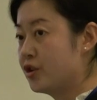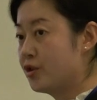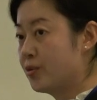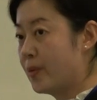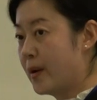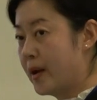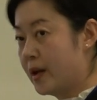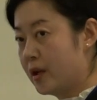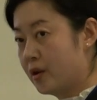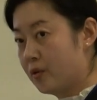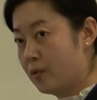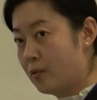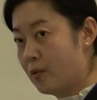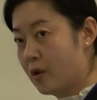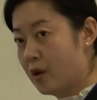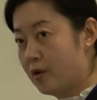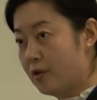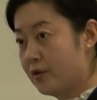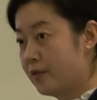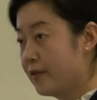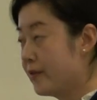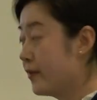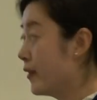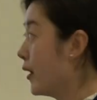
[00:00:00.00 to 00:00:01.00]
trade
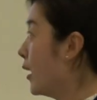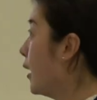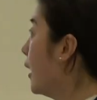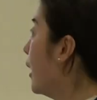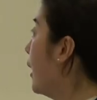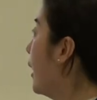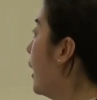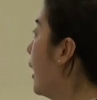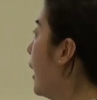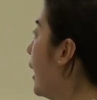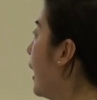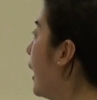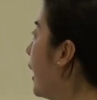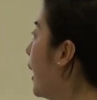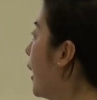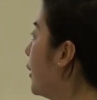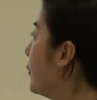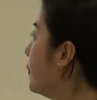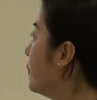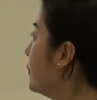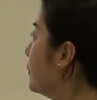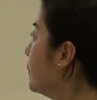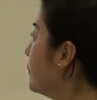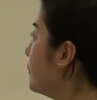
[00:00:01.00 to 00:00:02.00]
growth,
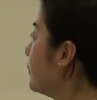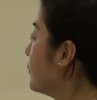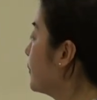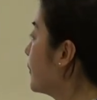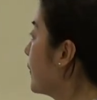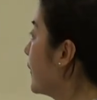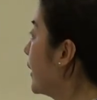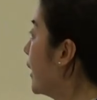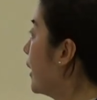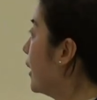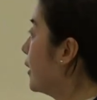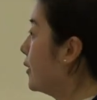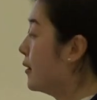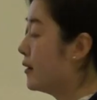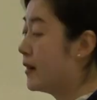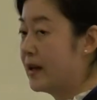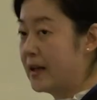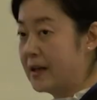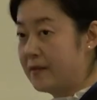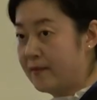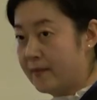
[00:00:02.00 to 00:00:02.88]
the